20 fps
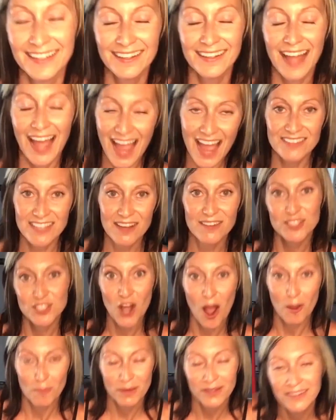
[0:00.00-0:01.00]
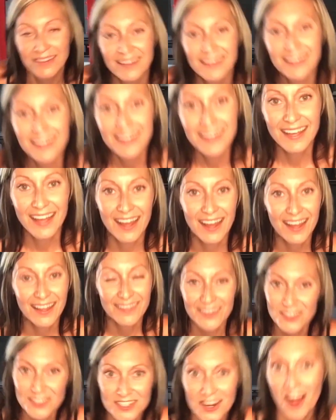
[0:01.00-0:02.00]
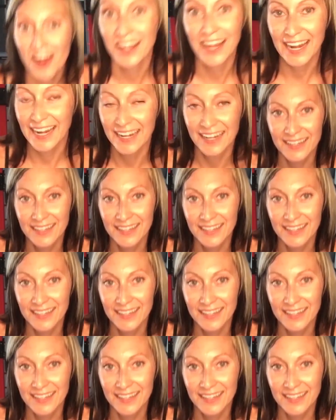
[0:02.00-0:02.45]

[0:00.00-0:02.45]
I have to have a job. There's not a